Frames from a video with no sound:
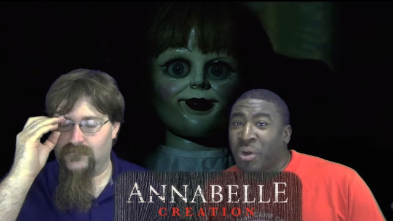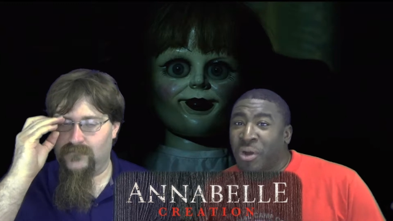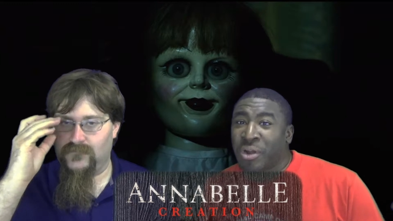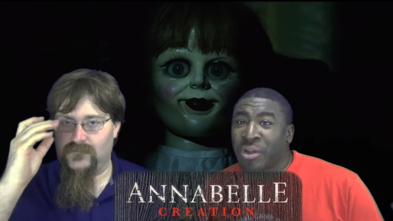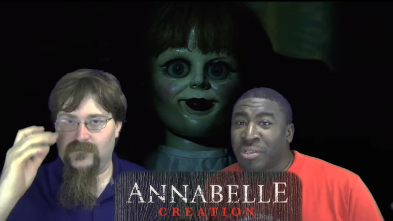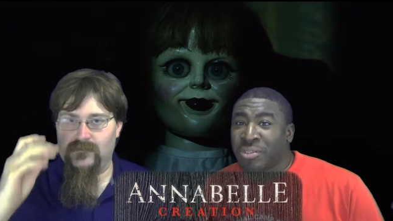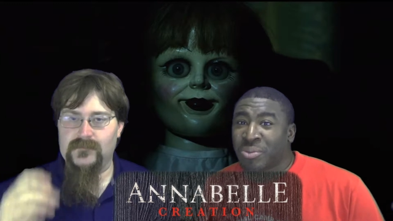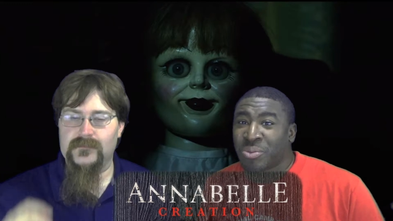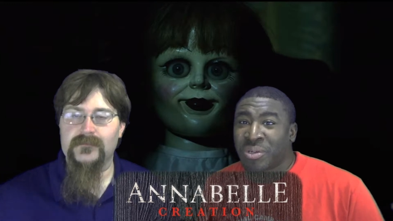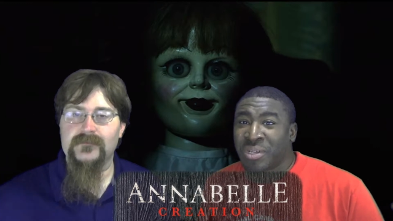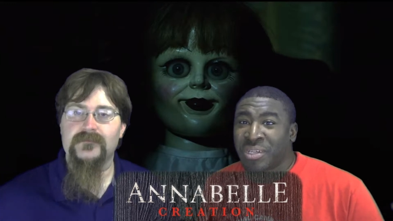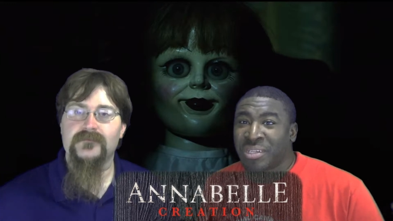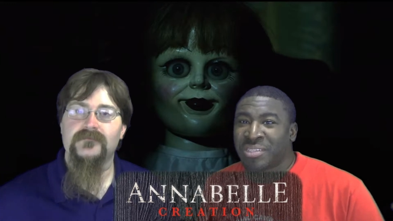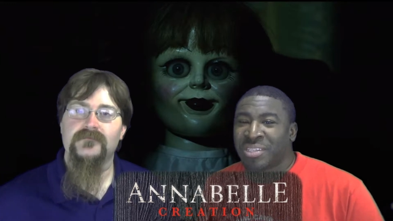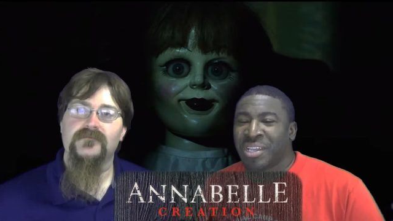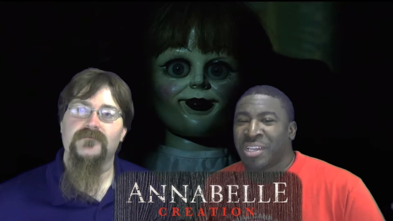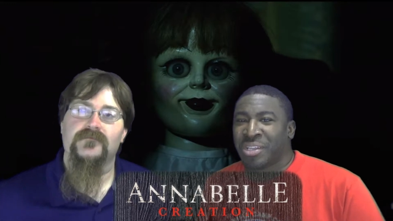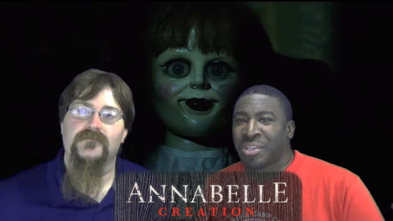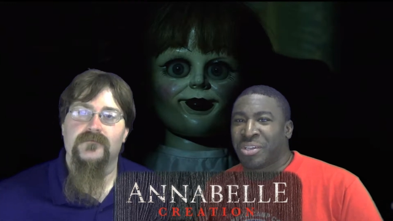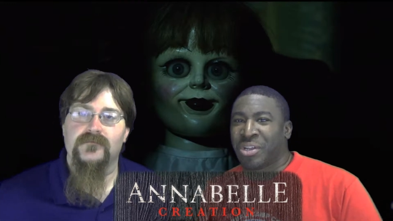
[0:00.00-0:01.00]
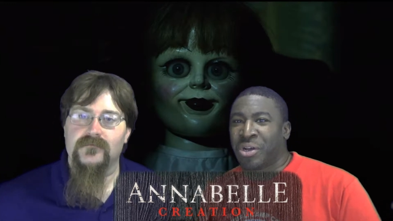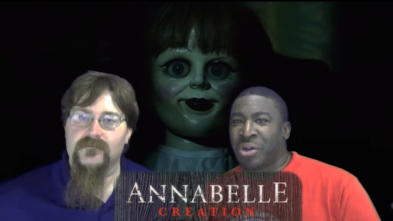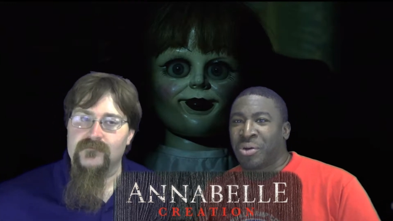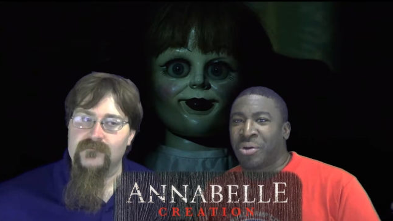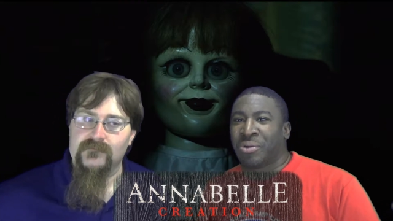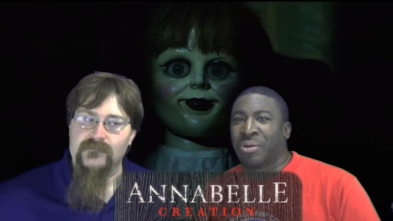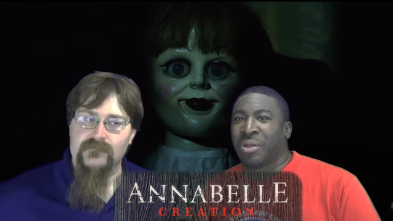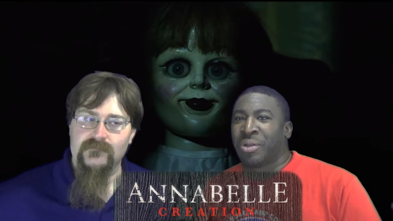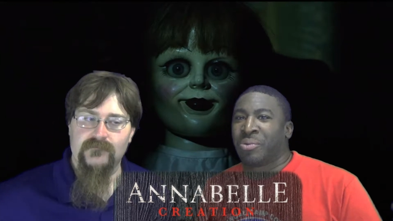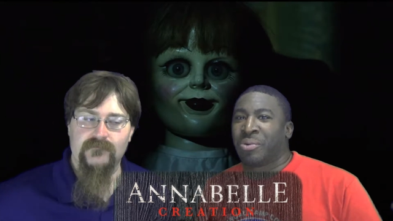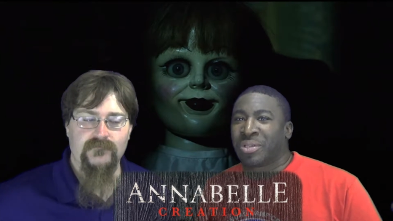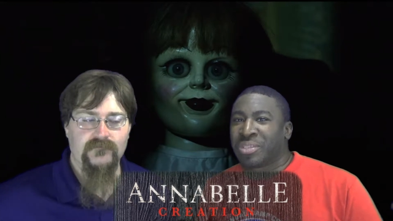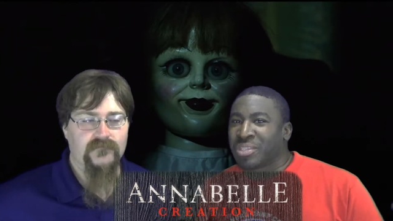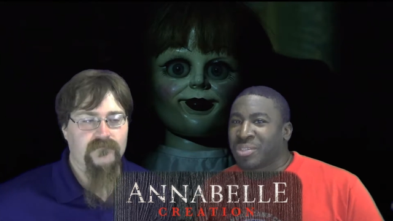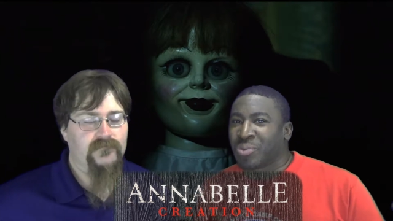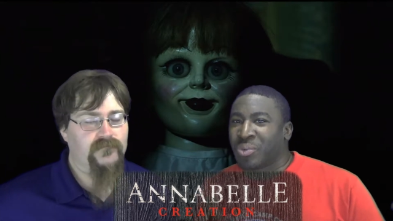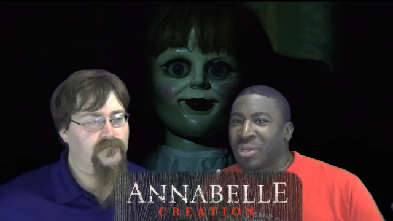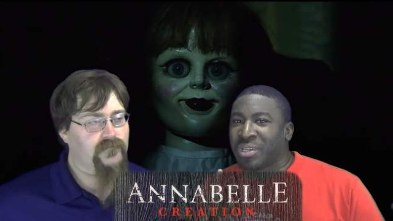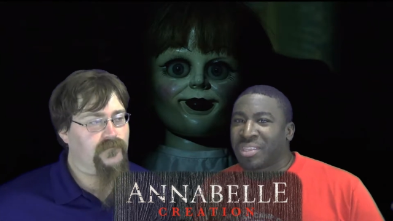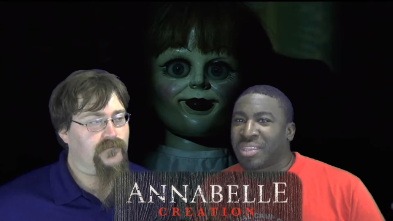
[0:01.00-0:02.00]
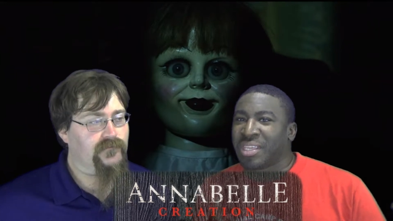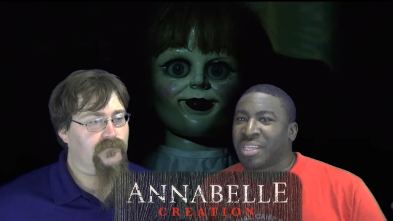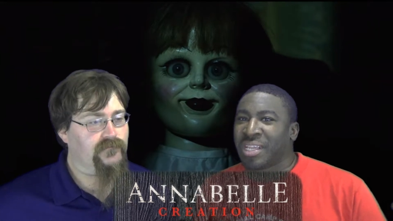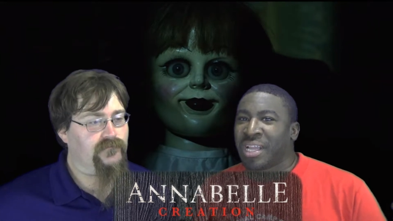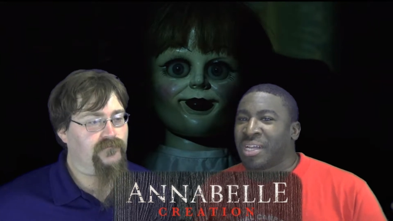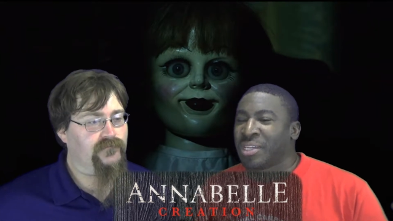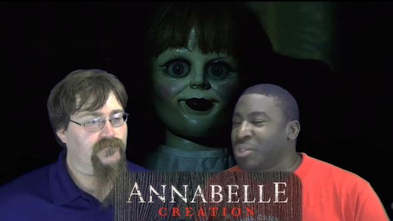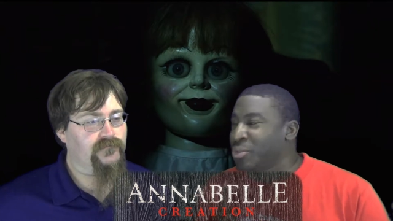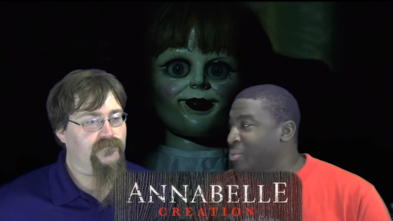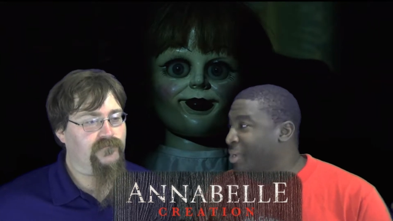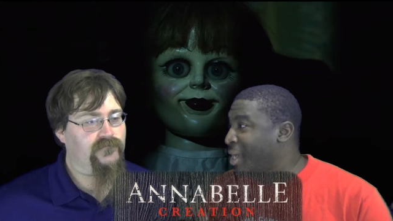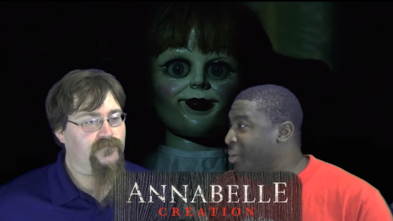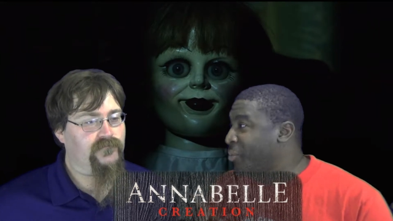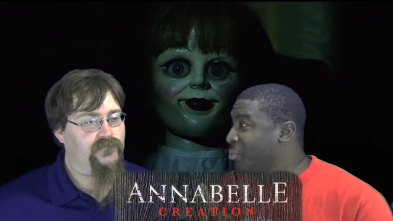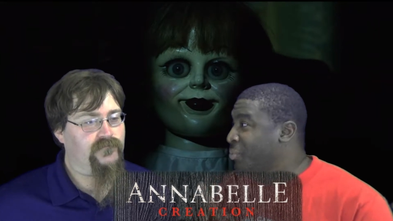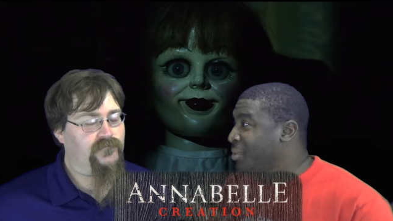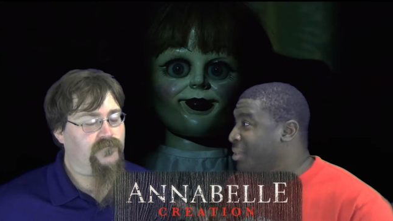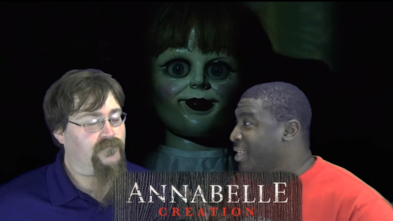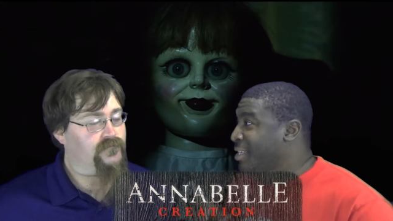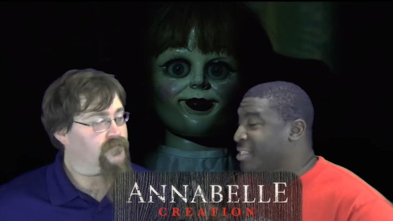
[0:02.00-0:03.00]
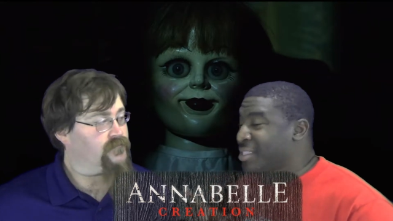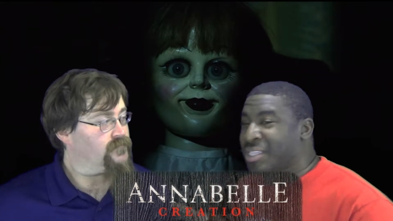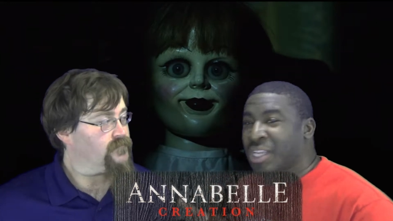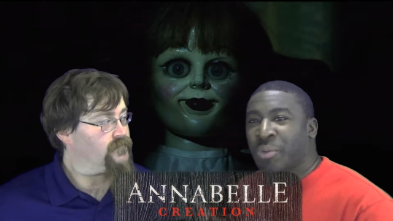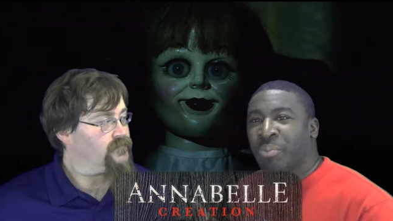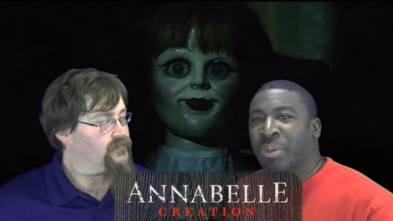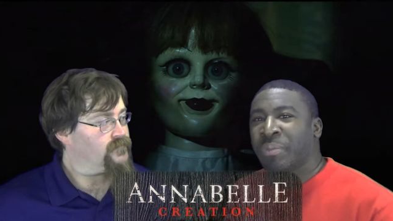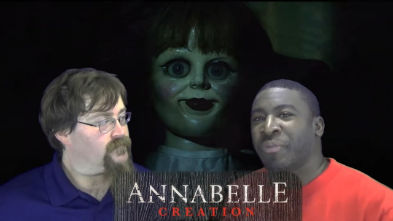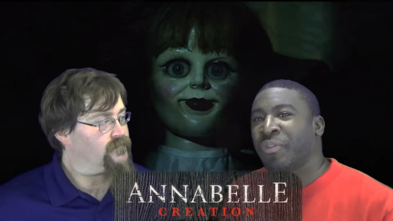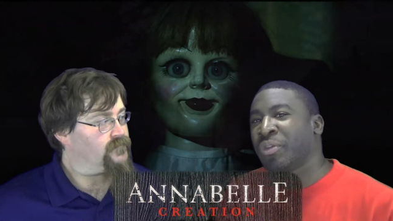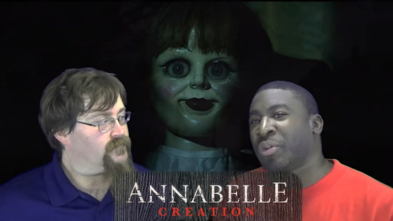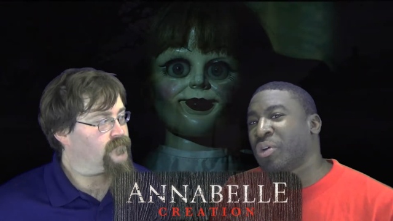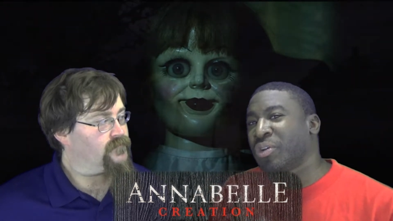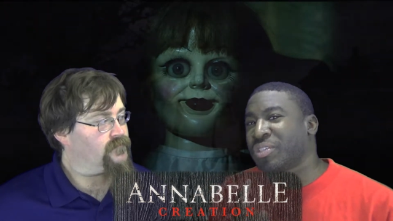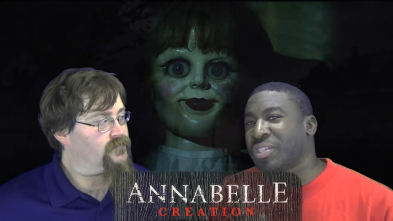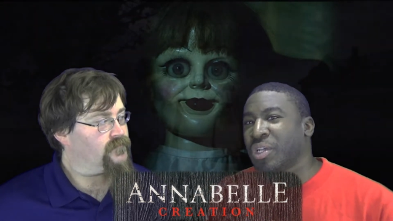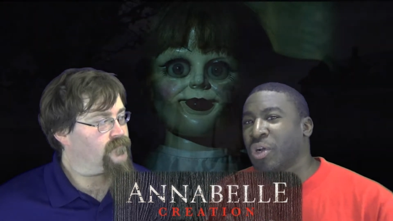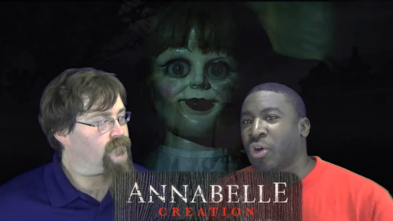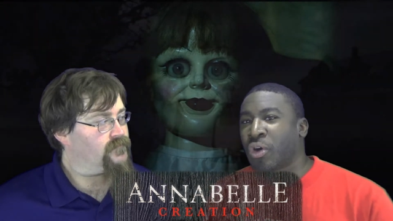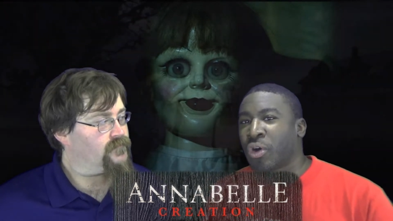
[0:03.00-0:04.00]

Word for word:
Speaker 1: parts was you know, which is one thing I do I would like to tell people: if you go see a